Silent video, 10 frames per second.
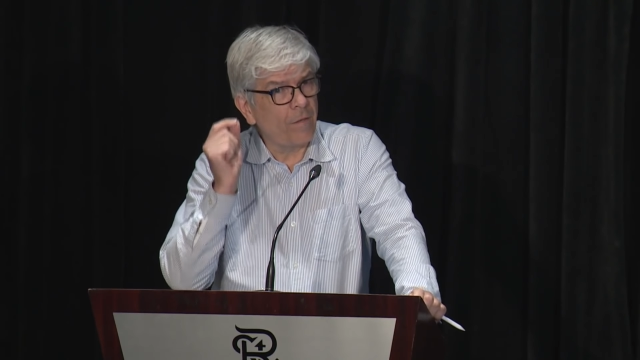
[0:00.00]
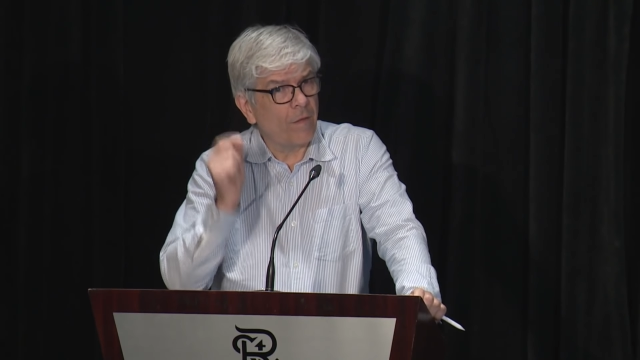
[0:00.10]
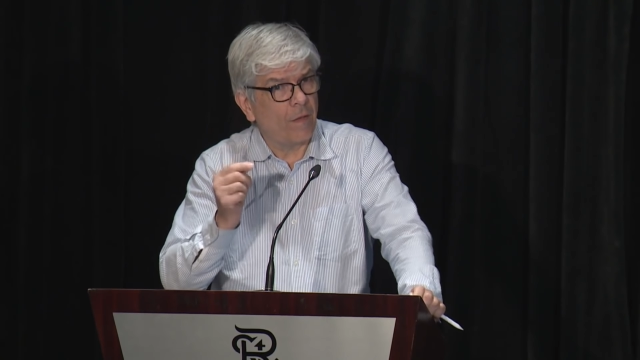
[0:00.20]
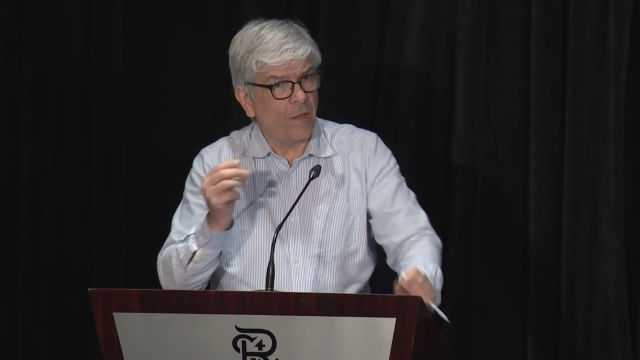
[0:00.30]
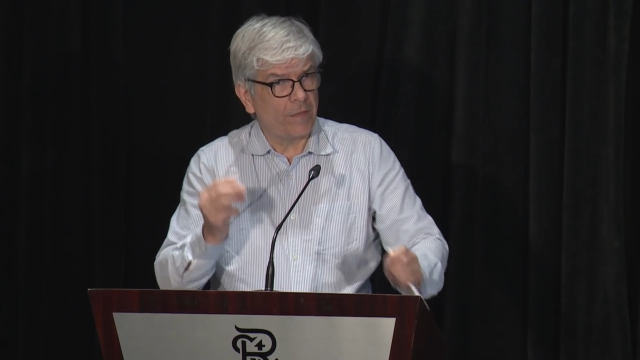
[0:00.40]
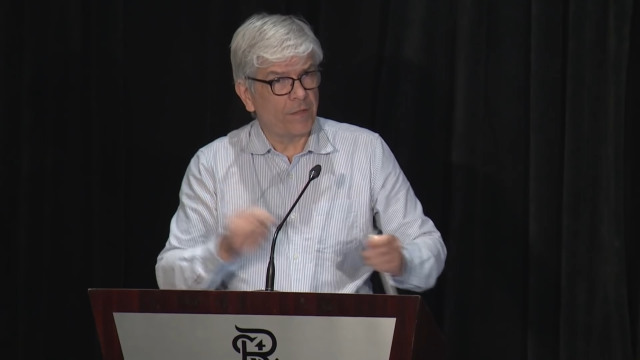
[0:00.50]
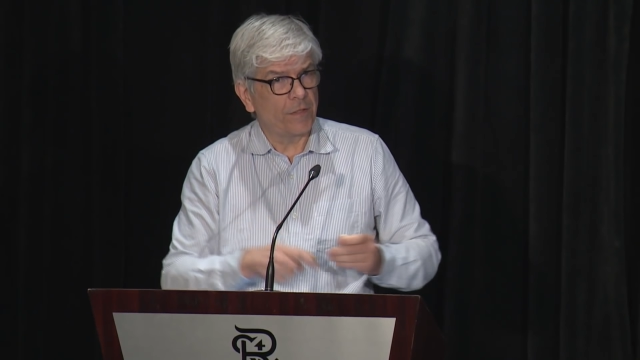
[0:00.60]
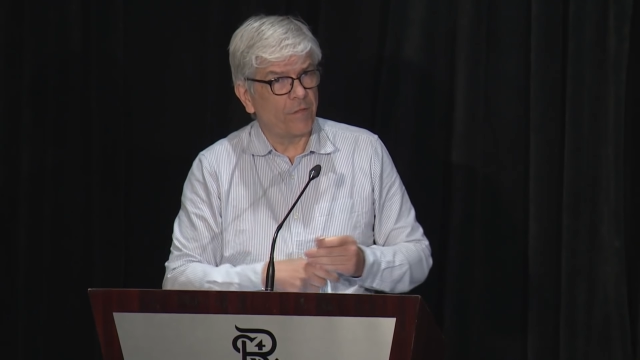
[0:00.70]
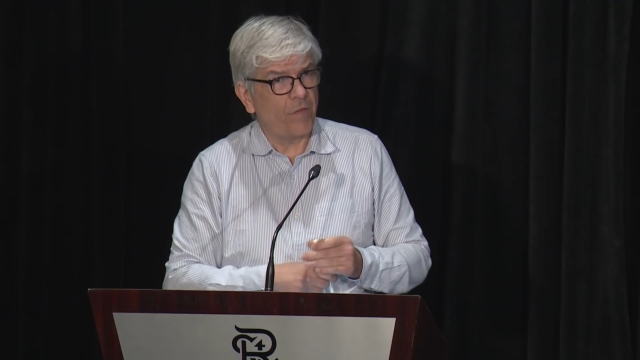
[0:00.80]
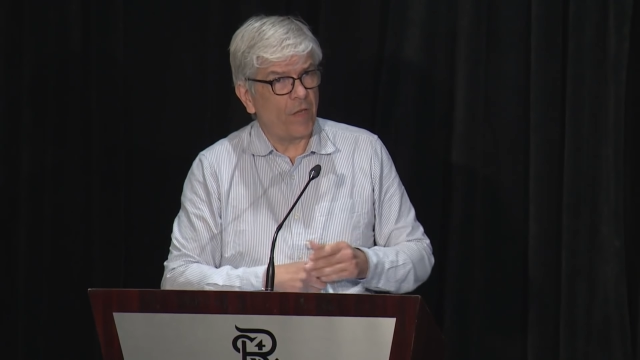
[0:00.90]
that lets
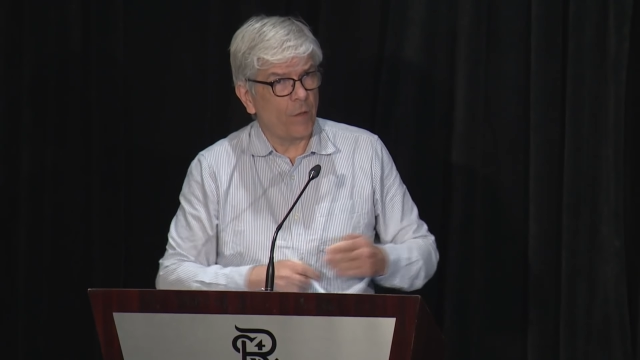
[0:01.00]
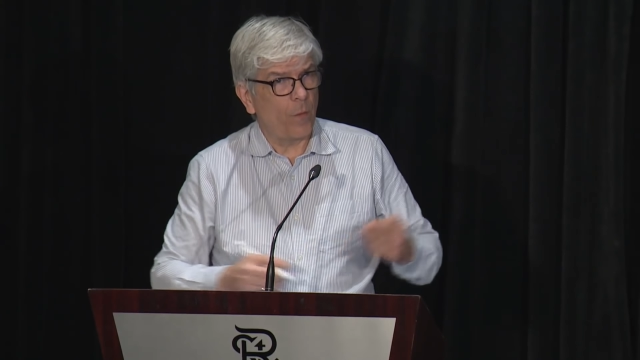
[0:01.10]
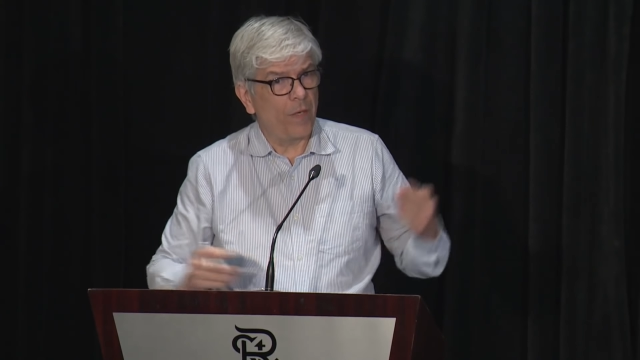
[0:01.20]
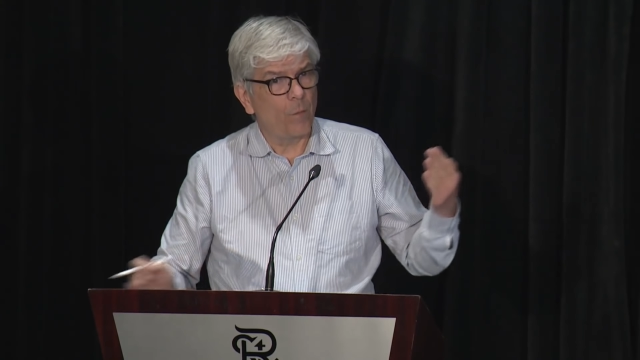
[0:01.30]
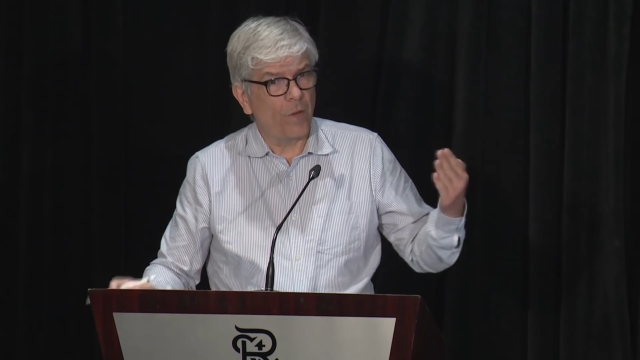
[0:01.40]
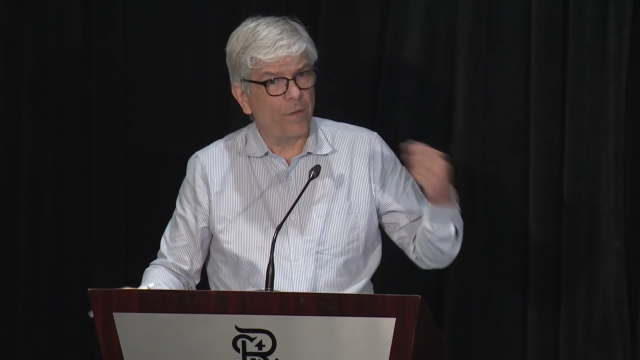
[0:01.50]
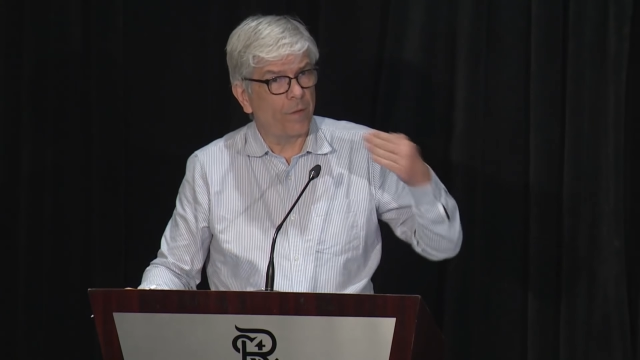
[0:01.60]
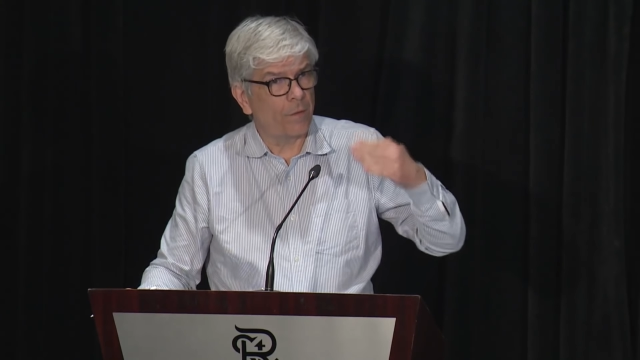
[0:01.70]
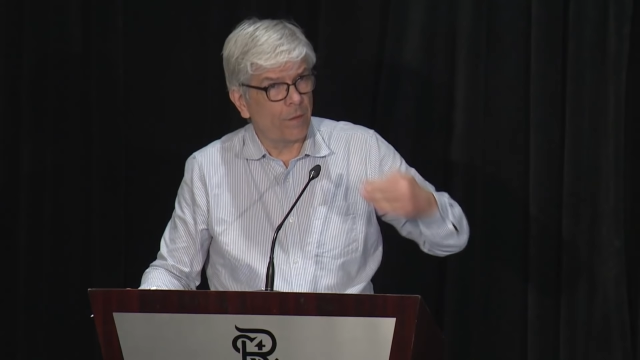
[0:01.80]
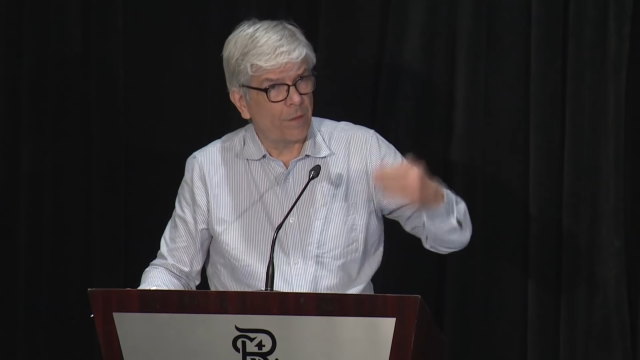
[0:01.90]
us evaluate
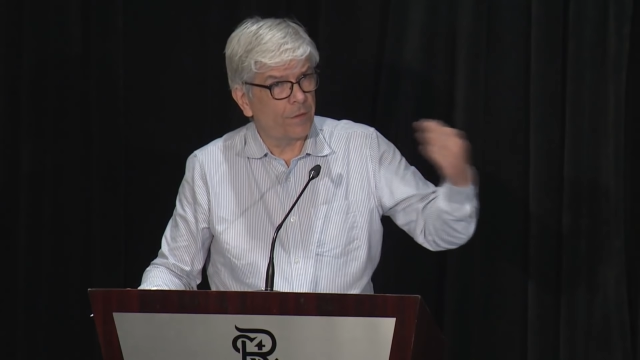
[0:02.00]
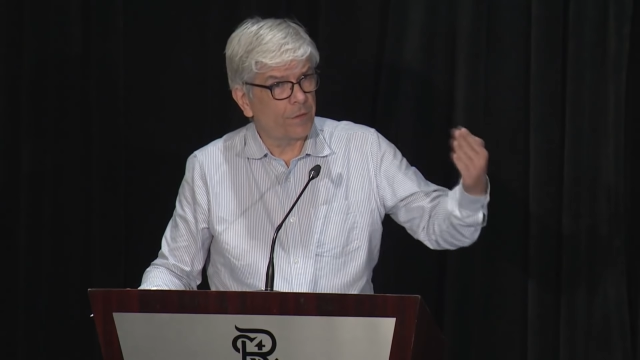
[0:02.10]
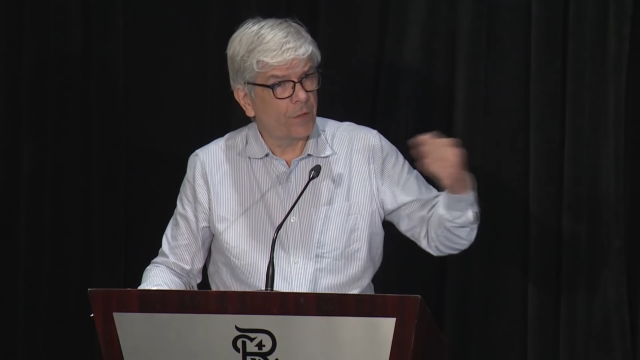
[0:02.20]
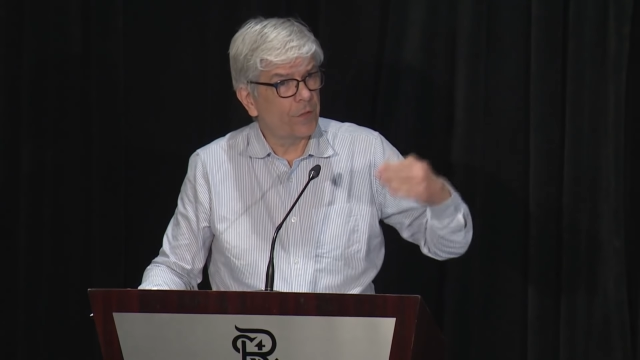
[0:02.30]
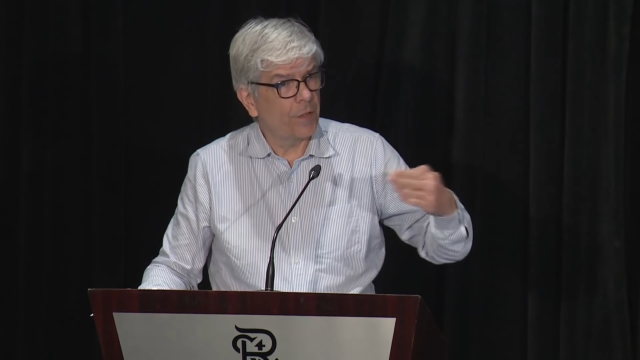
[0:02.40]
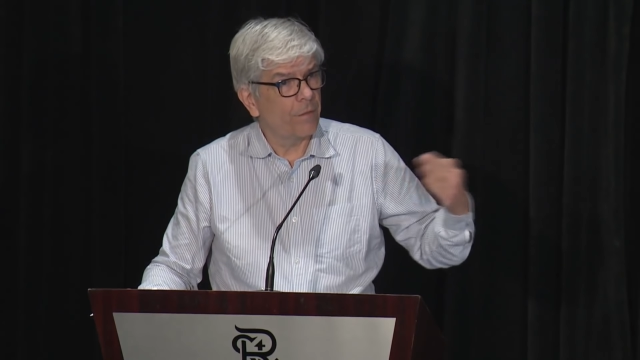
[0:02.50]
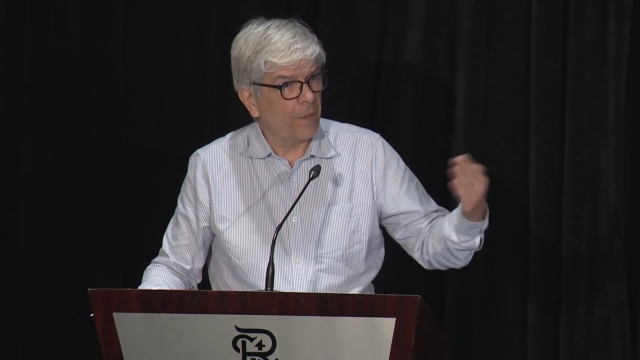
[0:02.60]
whether an assertion